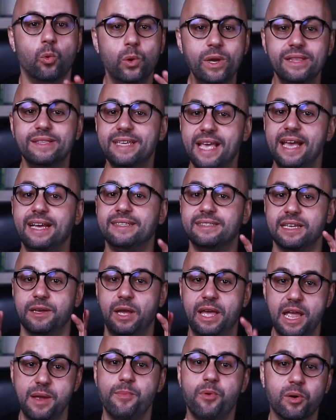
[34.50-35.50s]
We take the
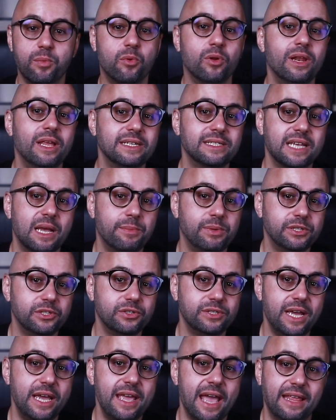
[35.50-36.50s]
airport model example
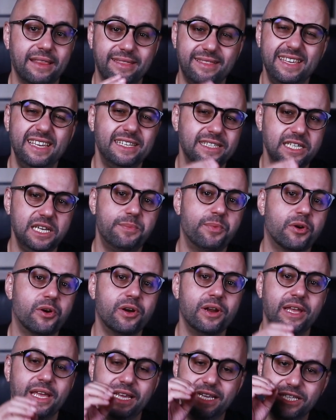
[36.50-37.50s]
today and dig deeper
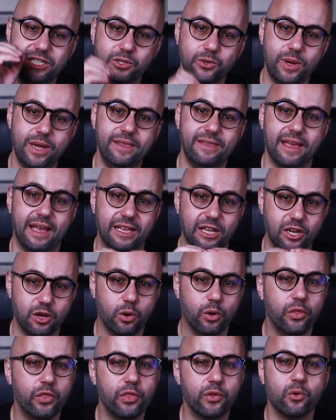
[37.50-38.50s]
into it and
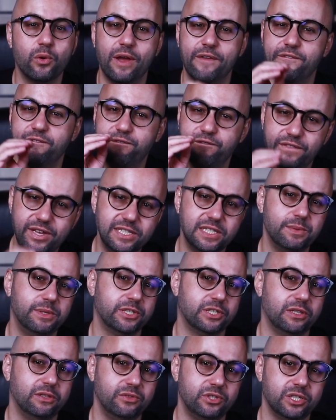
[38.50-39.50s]
go through a feasible
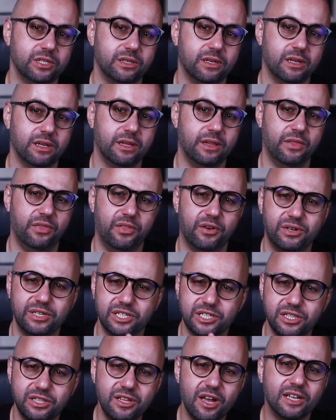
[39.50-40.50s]
solution. There
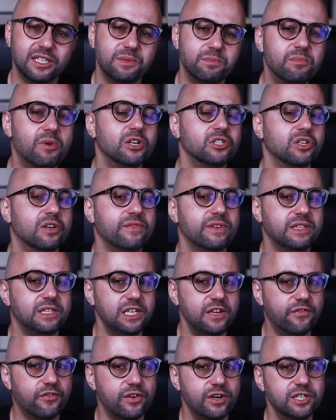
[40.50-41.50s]
is not much of a
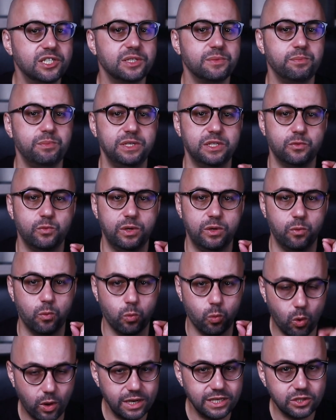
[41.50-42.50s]
difference between
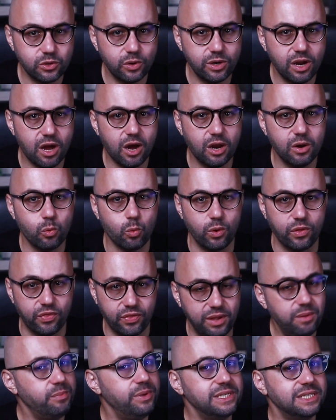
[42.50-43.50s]
what is going on
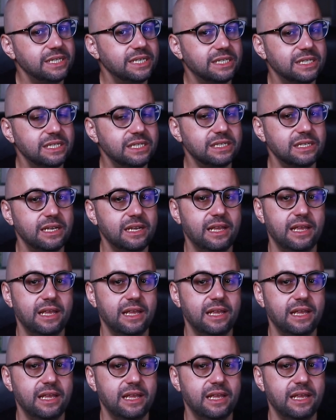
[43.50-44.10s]
within businesses